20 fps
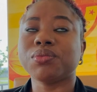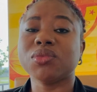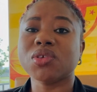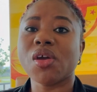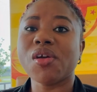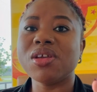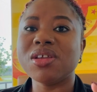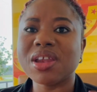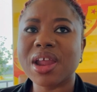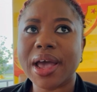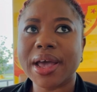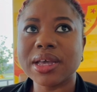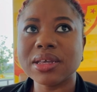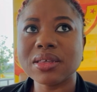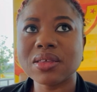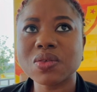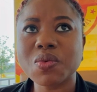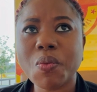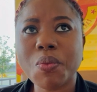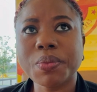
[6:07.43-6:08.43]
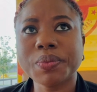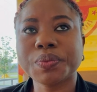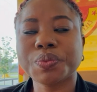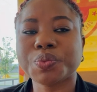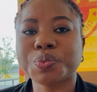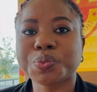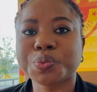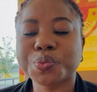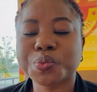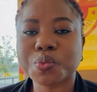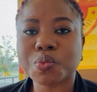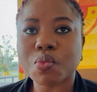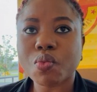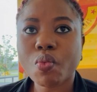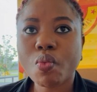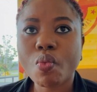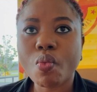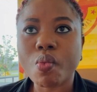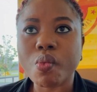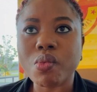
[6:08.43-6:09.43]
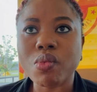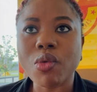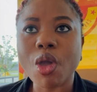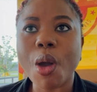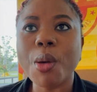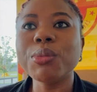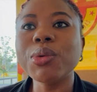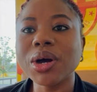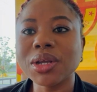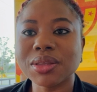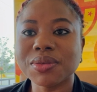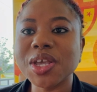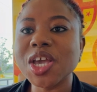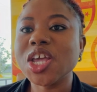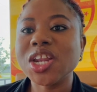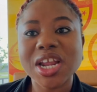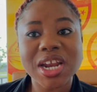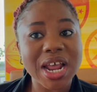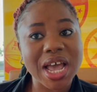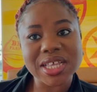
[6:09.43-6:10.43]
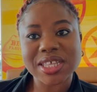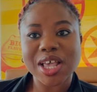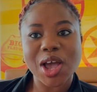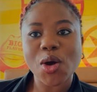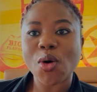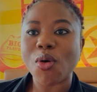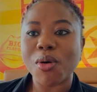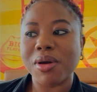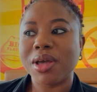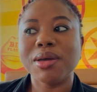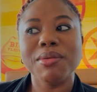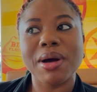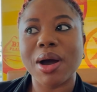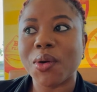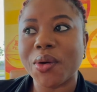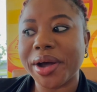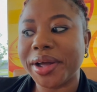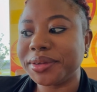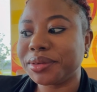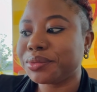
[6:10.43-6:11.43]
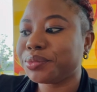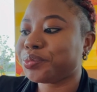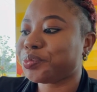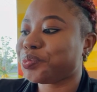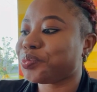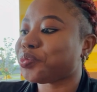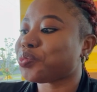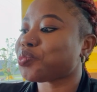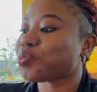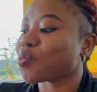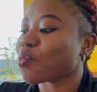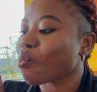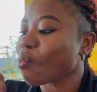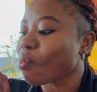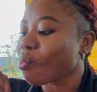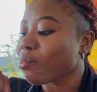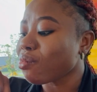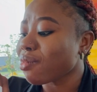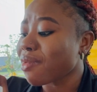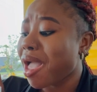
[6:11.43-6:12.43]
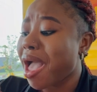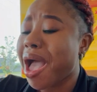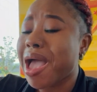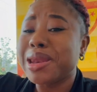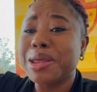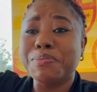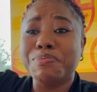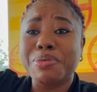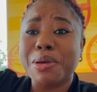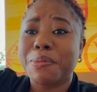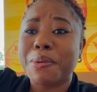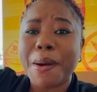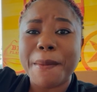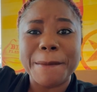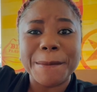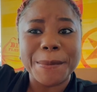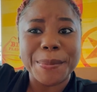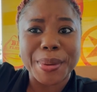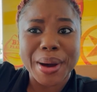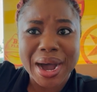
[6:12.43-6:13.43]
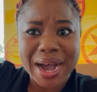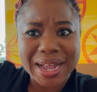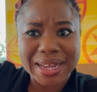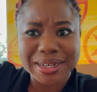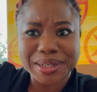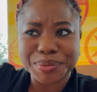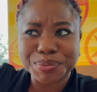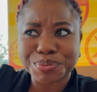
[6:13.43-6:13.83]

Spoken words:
It's nice, but in a nicer coat, you might want. And it's pepper bad.